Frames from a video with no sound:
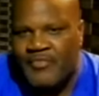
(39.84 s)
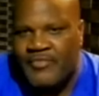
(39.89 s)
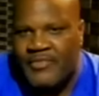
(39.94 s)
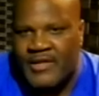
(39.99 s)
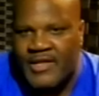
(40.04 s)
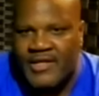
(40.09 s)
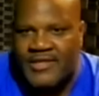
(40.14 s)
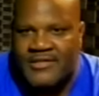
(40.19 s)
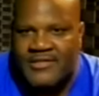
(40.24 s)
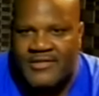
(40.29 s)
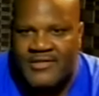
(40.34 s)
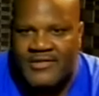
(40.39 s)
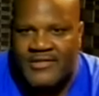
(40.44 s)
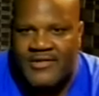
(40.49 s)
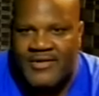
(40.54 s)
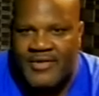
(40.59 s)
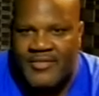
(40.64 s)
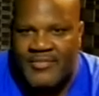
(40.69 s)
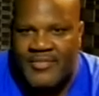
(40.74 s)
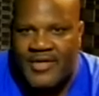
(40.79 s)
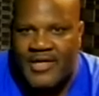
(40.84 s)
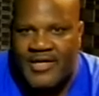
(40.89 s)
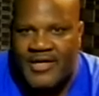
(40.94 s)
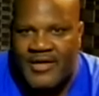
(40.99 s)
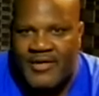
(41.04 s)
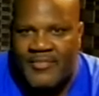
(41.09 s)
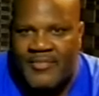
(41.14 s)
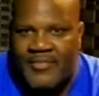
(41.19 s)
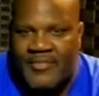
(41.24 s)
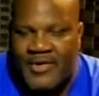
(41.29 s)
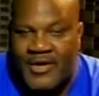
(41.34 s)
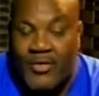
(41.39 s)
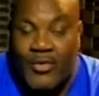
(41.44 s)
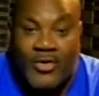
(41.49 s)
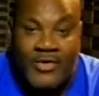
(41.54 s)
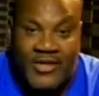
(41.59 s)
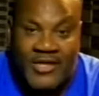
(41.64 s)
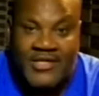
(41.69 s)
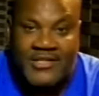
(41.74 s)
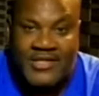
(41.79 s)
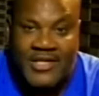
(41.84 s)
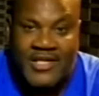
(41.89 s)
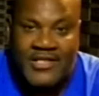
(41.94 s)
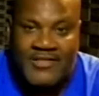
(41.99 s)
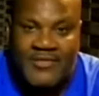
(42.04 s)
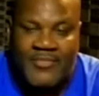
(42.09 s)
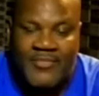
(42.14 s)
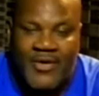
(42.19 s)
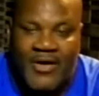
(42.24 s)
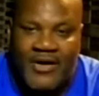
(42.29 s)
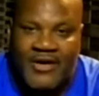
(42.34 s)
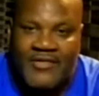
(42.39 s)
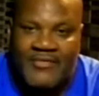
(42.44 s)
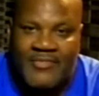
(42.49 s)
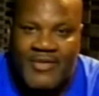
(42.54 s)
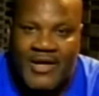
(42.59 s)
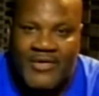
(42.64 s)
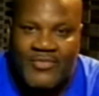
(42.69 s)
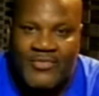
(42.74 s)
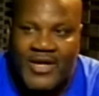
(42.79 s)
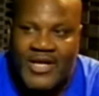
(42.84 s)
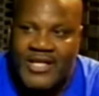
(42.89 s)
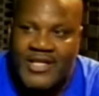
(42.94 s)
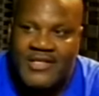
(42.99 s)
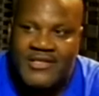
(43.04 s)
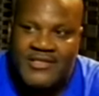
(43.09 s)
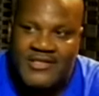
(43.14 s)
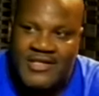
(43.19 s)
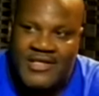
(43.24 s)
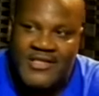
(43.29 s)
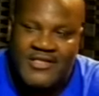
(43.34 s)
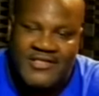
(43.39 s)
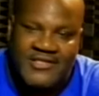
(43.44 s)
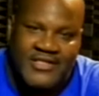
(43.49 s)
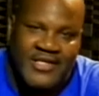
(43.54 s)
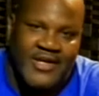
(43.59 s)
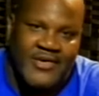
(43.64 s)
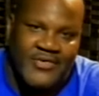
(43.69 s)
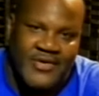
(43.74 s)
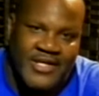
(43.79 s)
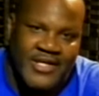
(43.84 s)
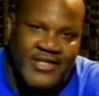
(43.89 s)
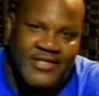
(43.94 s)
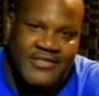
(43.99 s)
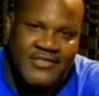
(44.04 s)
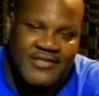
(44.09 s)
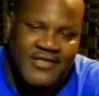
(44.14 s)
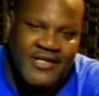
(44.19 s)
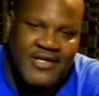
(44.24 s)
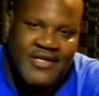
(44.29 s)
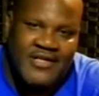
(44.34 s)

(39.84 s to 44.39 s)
This is going to be this is a part of my Rated G series.